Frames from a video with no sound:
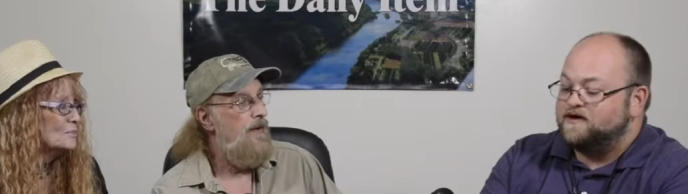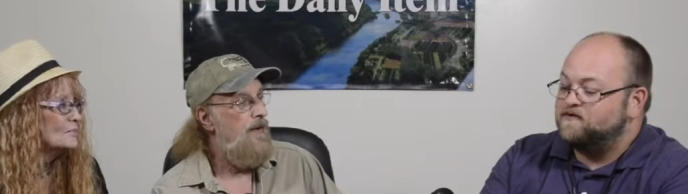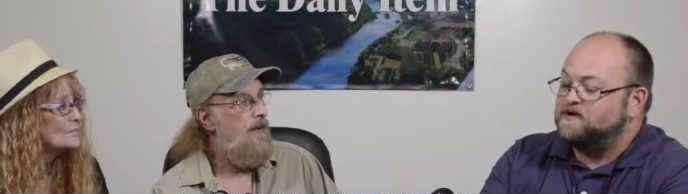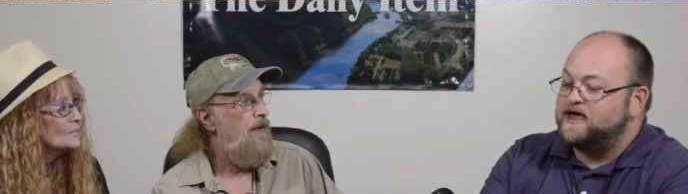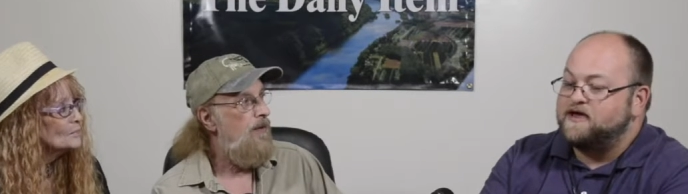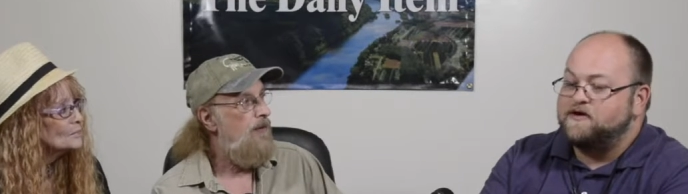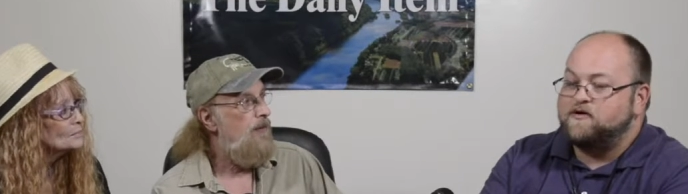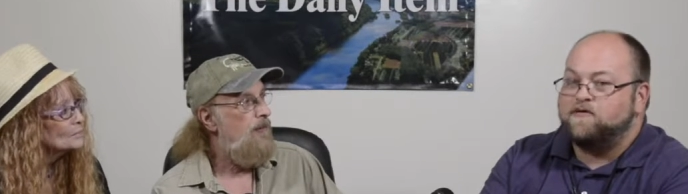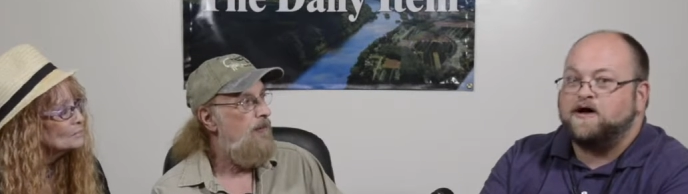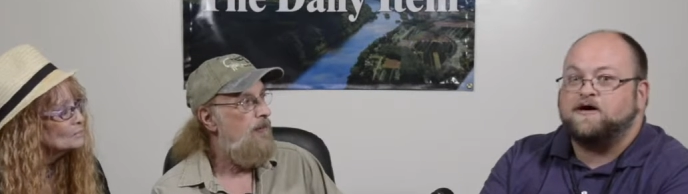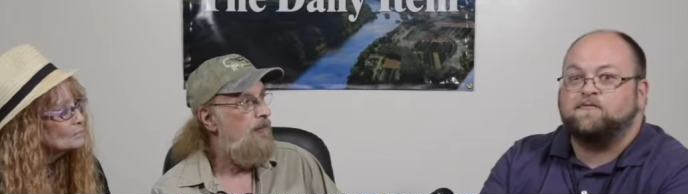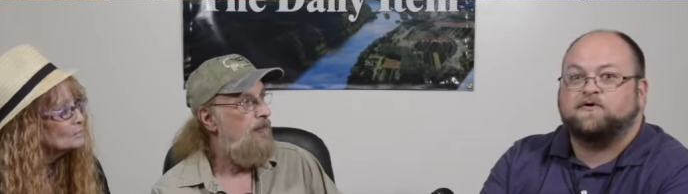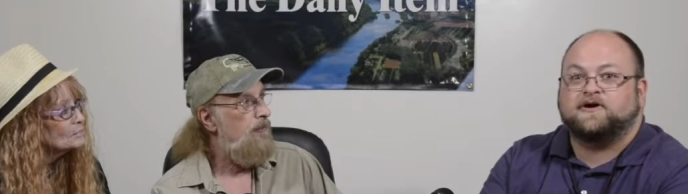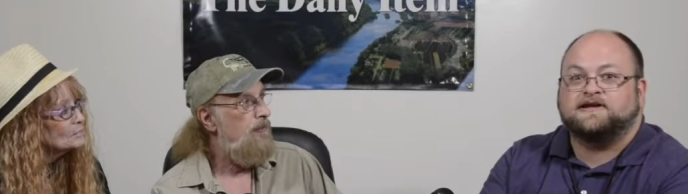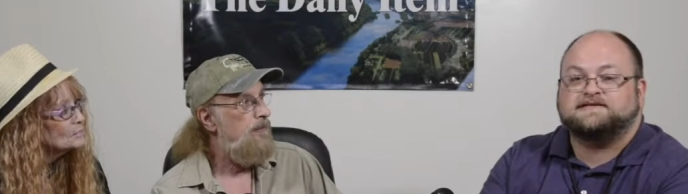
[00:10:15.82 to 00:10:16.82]
Speaker 1: Okay.
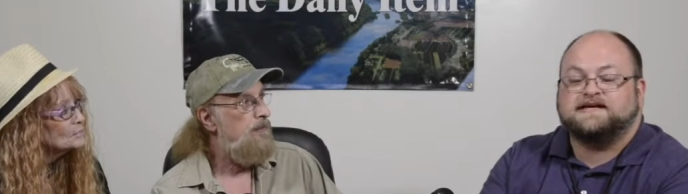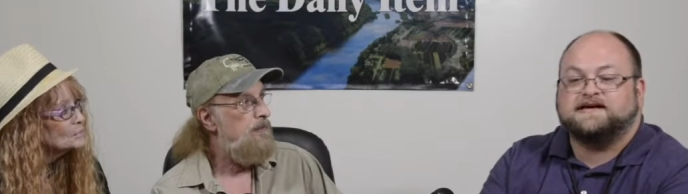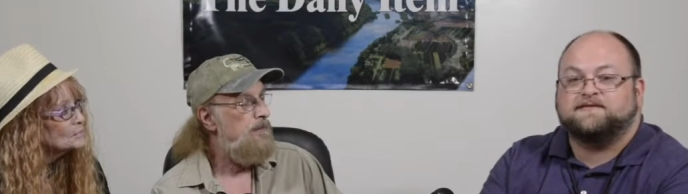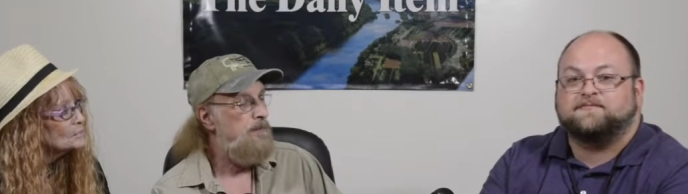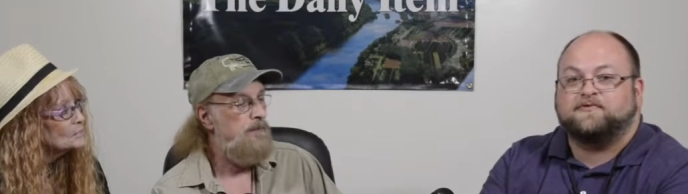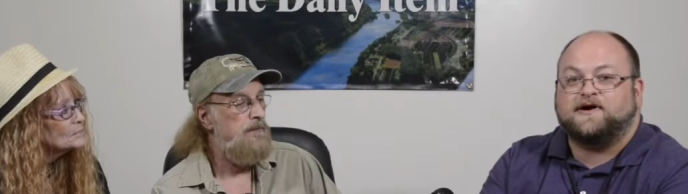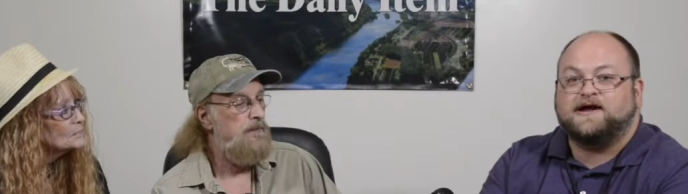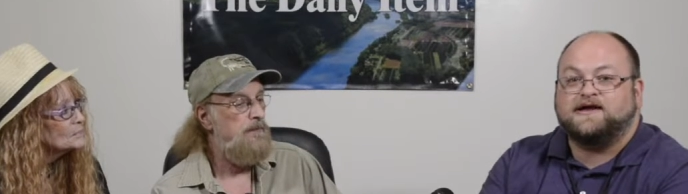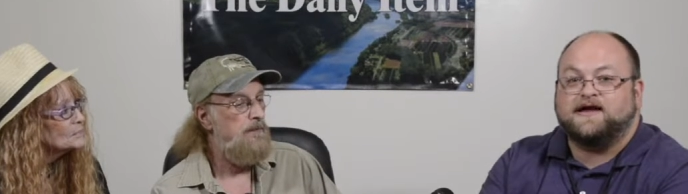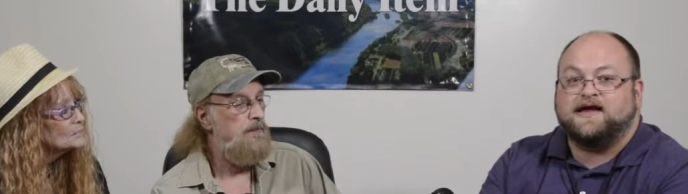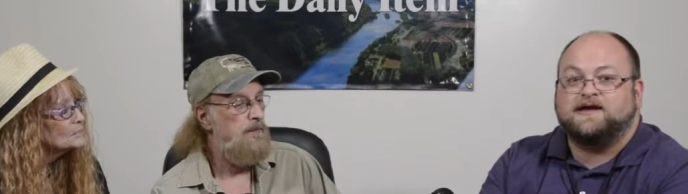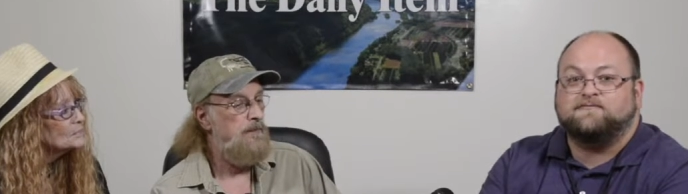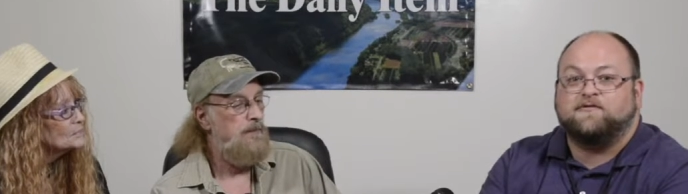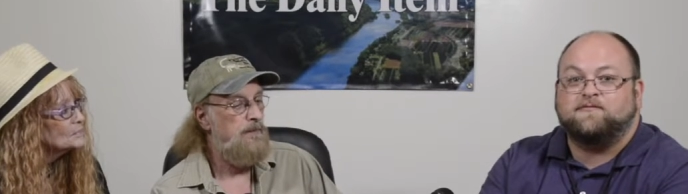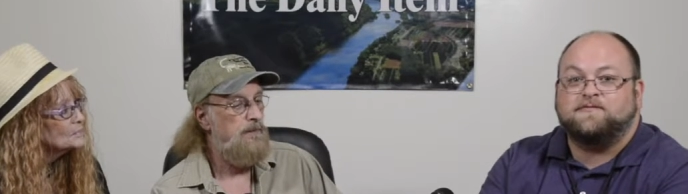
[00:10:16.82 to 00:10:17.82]
Well, we're gonna take a break,
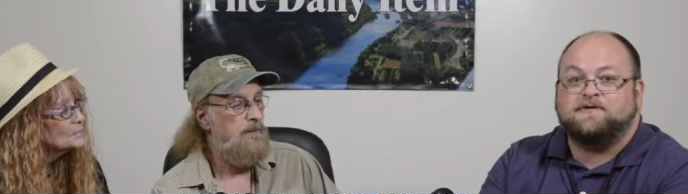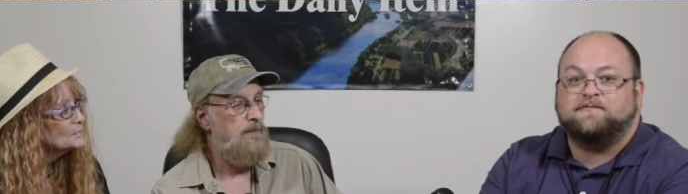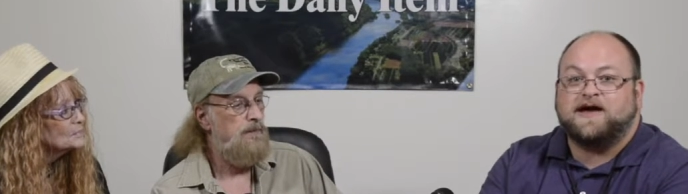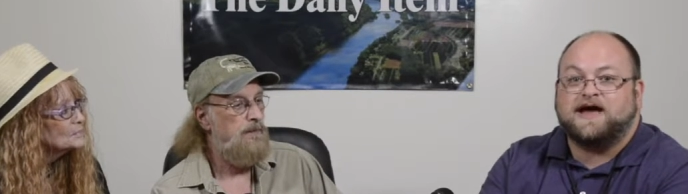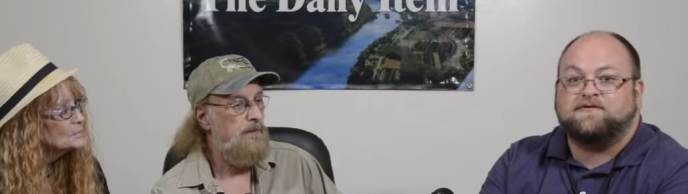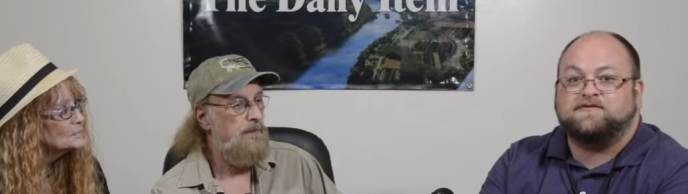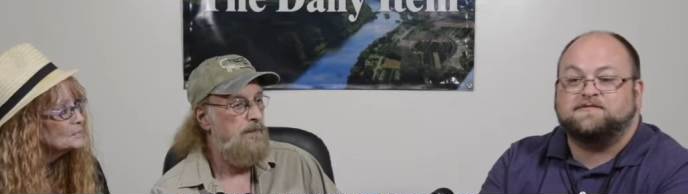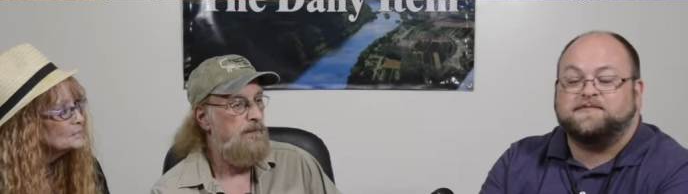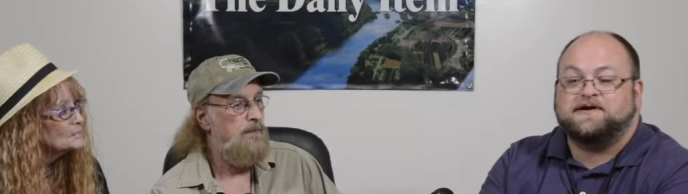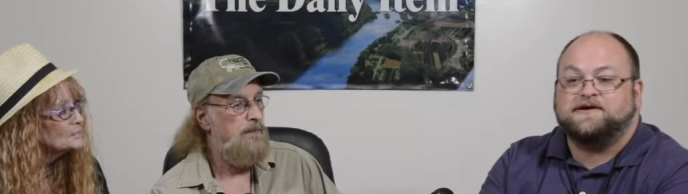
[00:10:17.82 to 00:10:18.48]
and we'll be back with